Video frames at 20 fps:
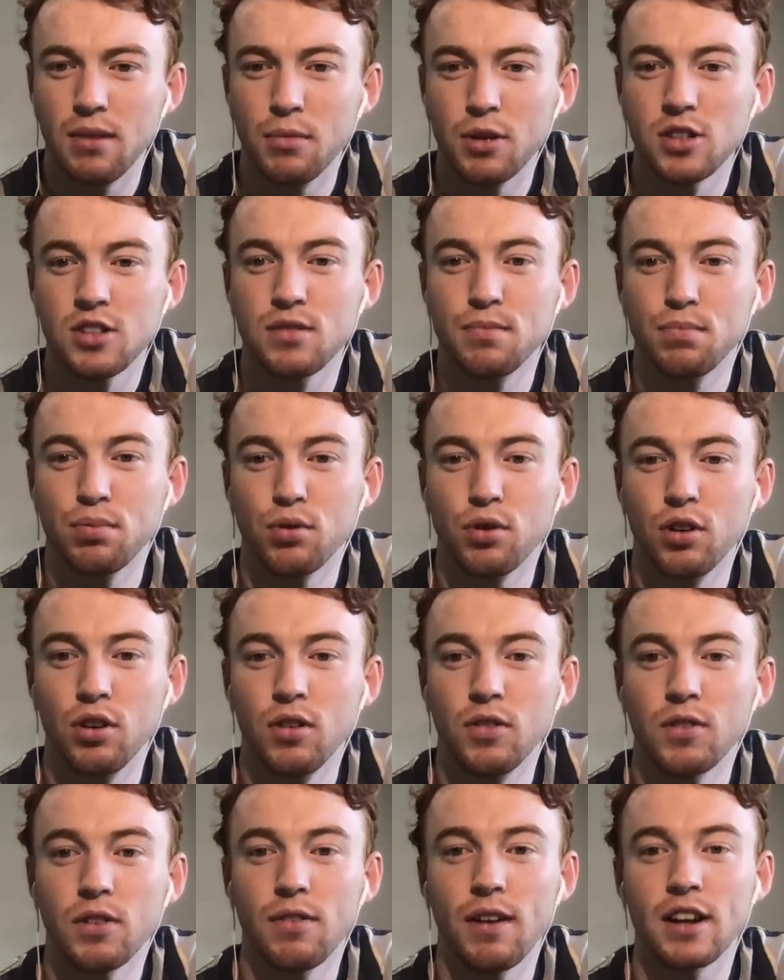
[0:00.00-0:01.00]
Most
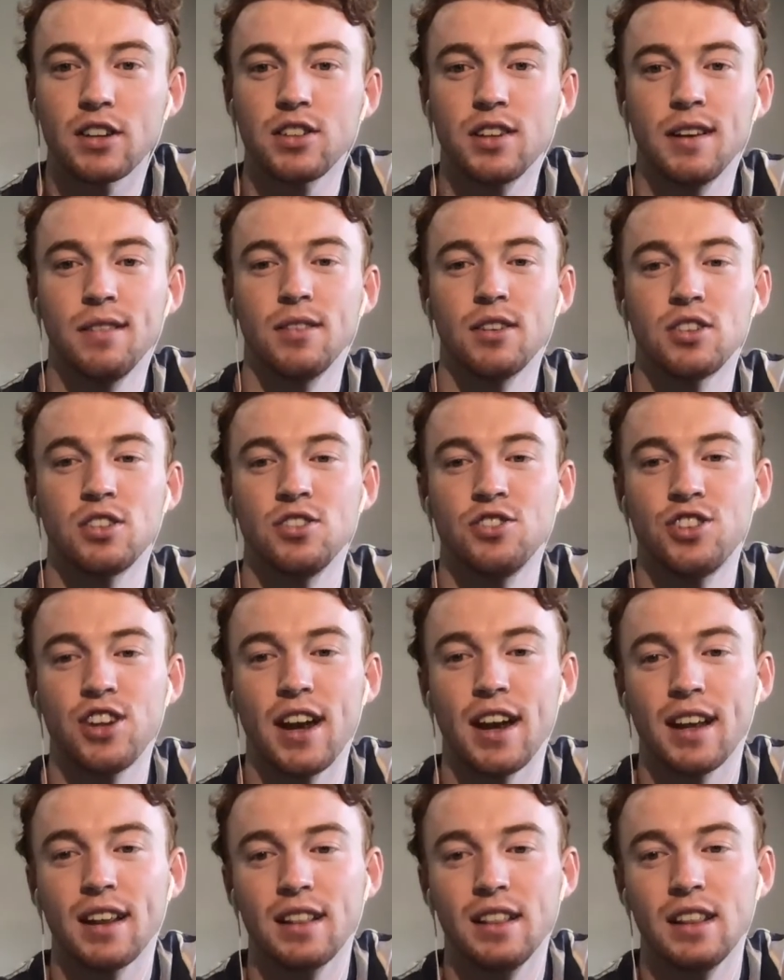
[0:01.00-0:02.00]
improved, I've actually given it to
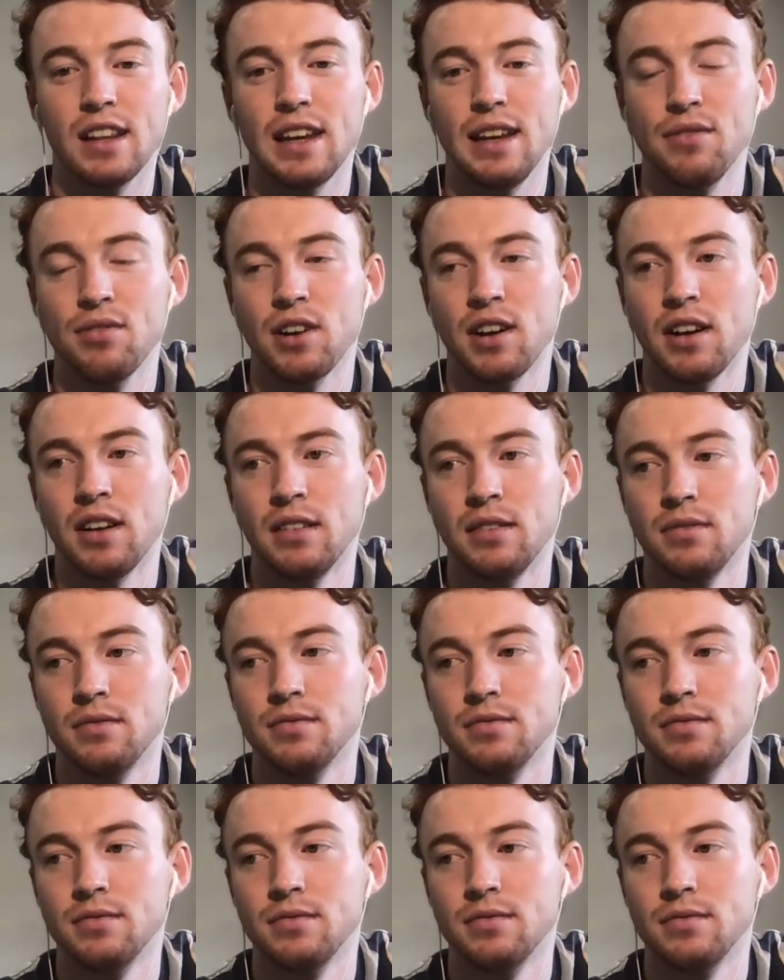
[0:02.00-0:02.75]
Jake Lever.